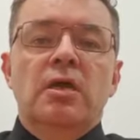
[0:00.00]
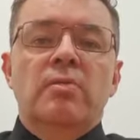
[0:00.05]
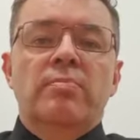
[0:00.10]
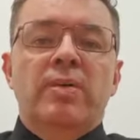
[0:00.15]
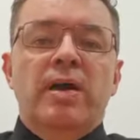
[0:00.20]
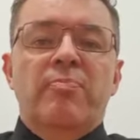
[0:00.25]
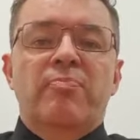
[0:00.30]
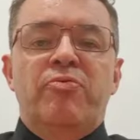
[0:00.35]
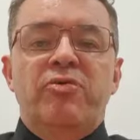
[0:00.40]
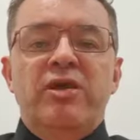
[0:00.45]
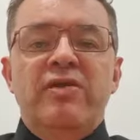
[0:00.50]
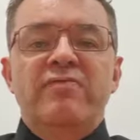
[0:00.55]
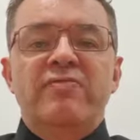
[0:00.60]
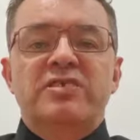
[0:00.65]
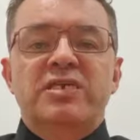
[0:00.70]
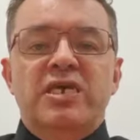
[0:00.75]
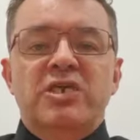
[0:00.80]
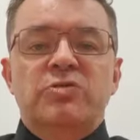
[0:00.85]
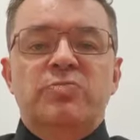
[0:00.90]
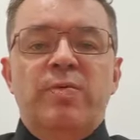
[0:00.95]
My
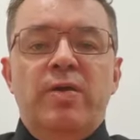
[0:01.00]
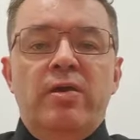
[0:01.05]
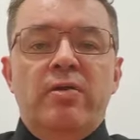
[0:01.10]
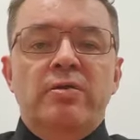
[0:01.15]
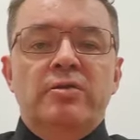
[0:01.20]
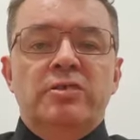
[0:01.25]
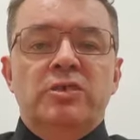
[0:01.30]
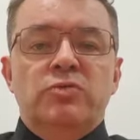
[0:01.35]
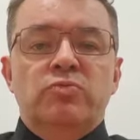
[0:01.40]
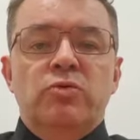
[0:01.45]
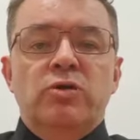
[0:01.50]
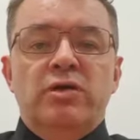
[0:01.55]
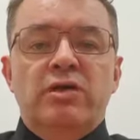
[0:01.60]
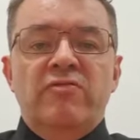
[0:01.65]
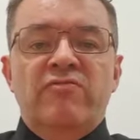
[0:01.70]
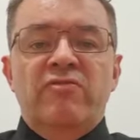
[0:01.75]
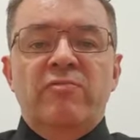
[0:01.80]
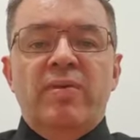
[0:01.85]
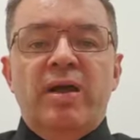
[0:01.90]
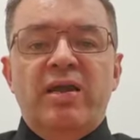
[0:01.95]
previous experience is
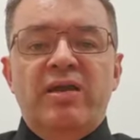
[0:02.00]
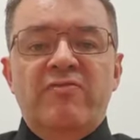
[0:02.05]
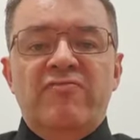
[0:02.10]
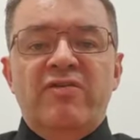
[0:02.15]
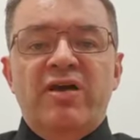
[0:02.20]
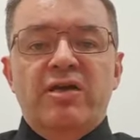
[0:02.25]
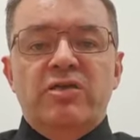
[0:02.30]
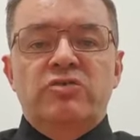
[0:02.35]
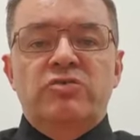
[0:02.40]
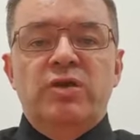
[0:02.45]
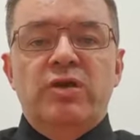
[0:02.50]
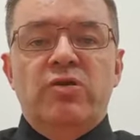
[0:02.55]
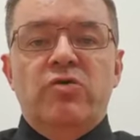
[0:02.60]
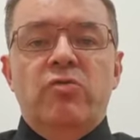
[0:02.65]
working for manufacturing